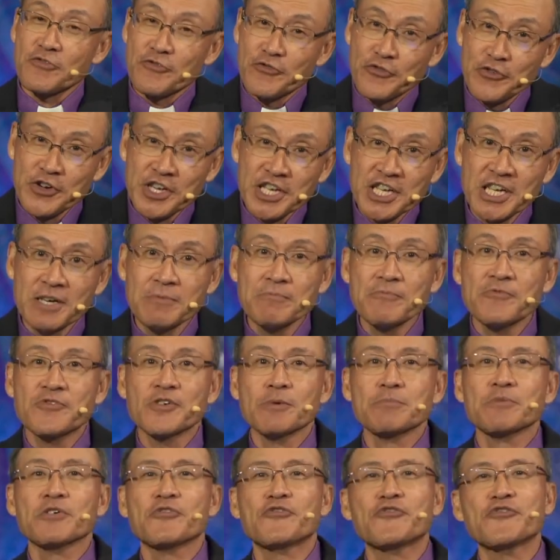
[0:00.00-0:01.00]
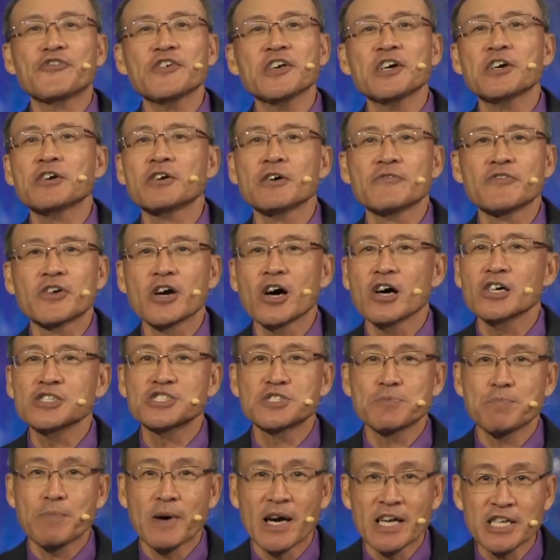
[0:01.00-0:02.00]
freedom from the fear of
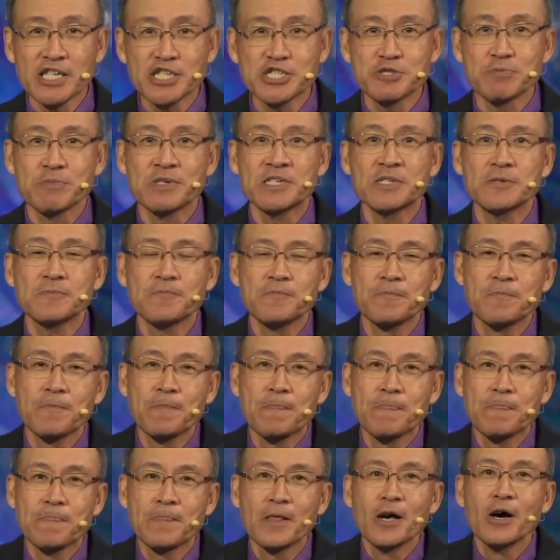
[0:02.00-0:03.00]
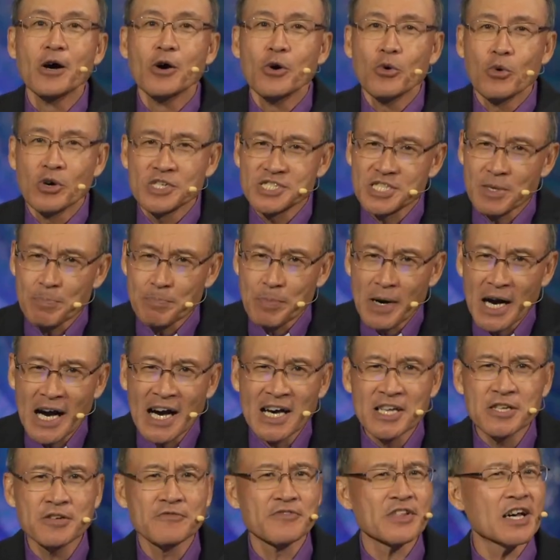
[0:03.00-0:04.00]
God's punishment was a
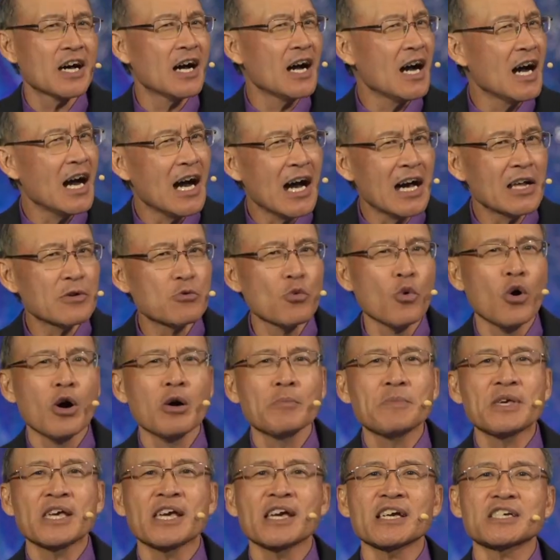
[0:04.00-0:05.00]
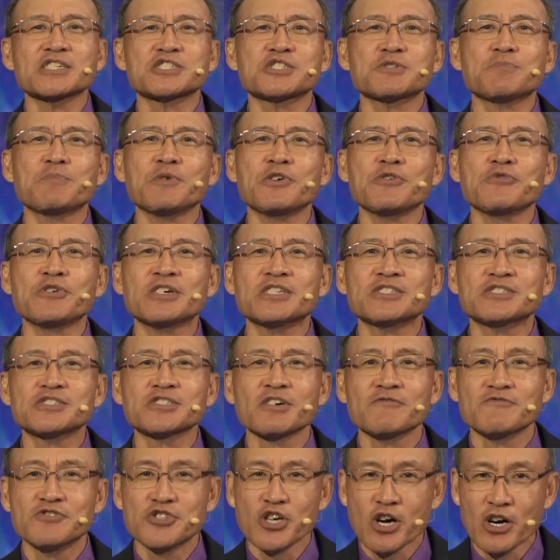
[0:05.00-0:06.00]
part of the heartwarming experience
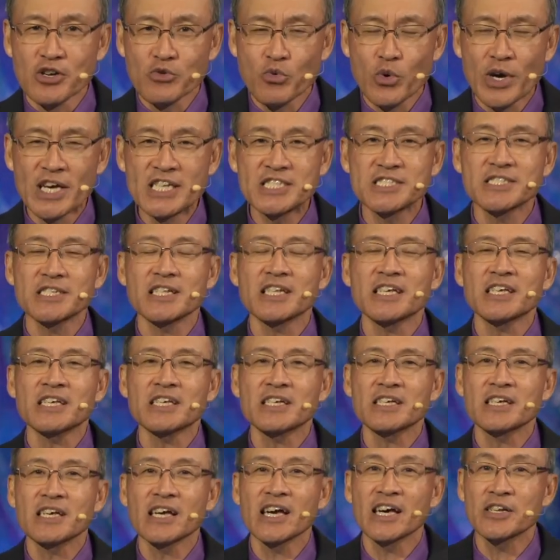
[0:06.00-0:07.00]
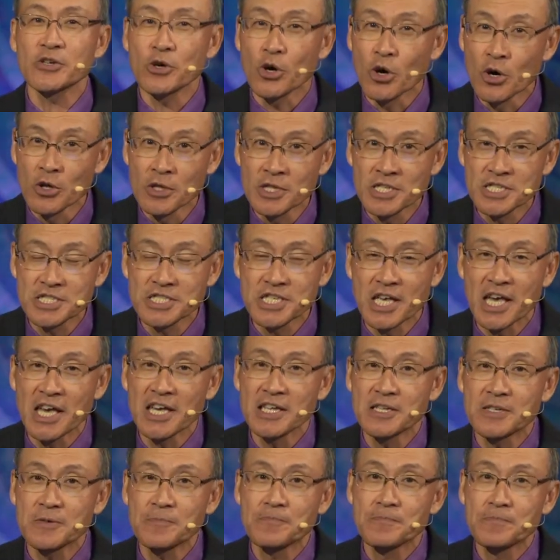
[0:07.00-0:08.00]
of John Wesley at
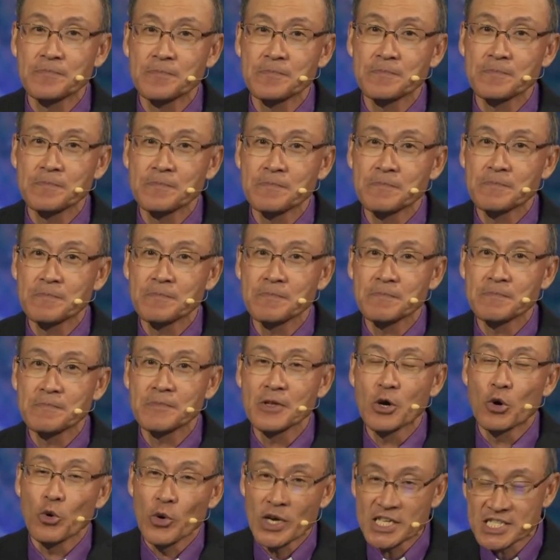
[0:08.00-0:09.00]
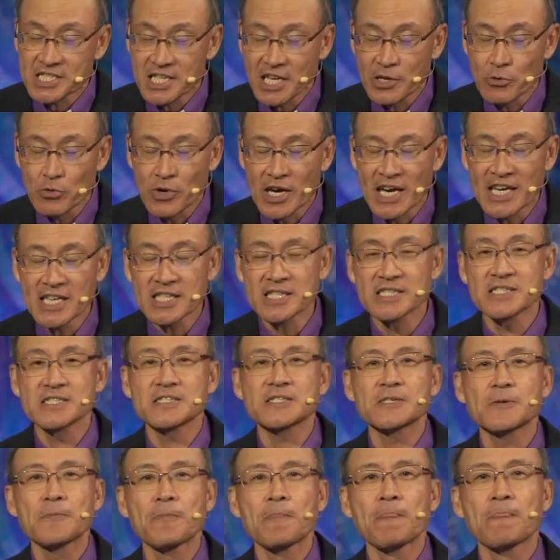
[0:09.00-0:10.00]
Aldersgate. Wesley
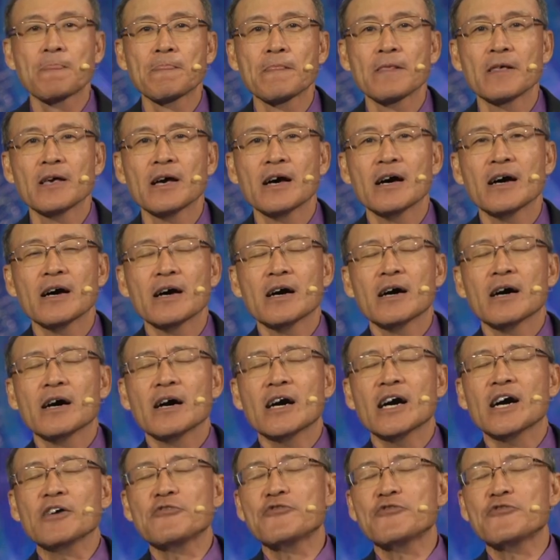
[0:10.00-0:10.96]
writes, "I